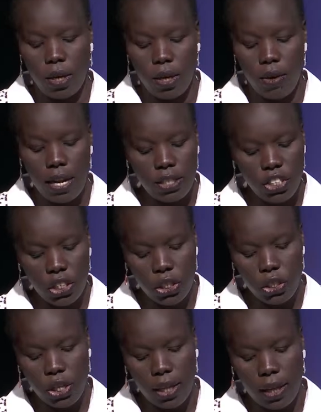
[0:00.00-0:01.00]
crunching
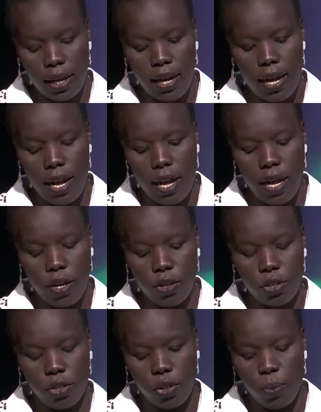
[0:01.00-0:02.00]
each other
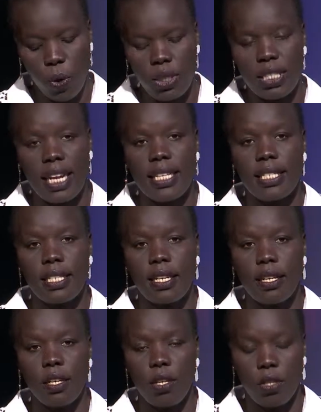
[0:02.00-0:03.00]
on small desks,
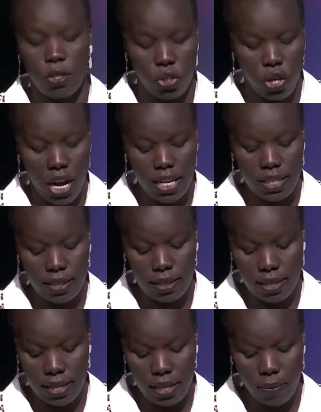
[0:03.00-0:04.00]
trying to
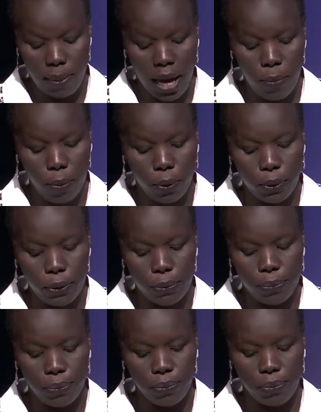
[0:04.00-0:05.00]
see the blackboard.
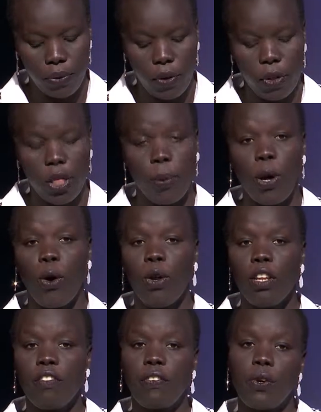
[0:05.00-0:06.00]
There were
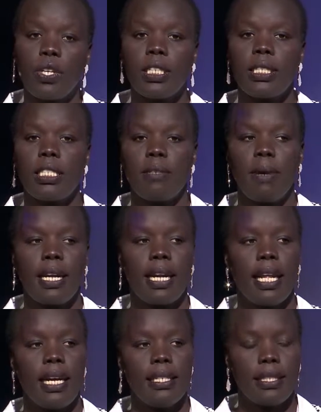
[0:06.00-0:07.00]
only 4 girls in my
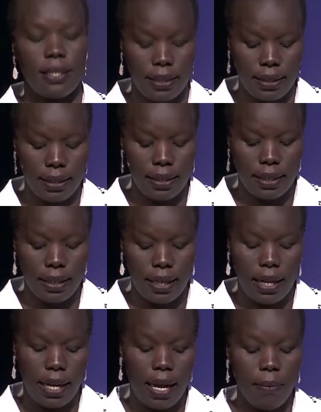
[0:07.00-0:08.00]
class,
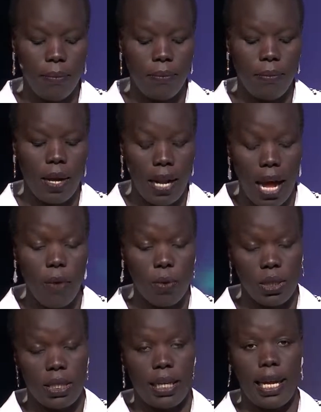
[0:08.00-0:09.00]
and I
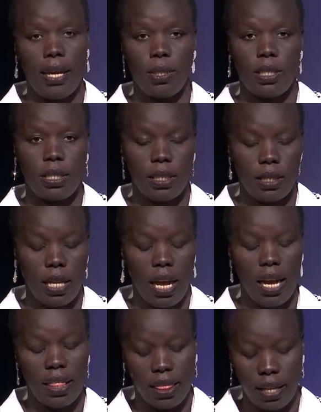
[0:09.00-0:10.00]
was the loudest.
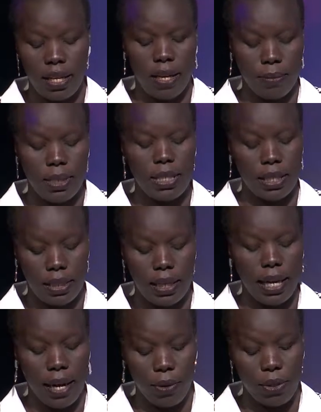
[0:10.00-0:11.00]
I think I'm still the
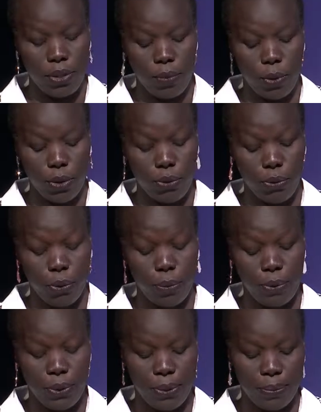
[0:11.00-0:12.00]
loudest in most
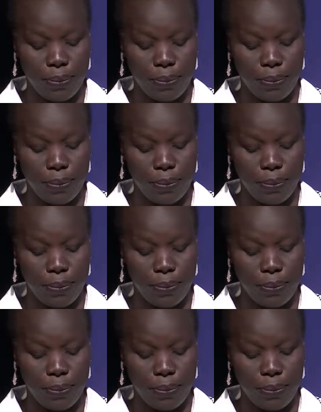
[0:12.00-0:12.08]
rooms.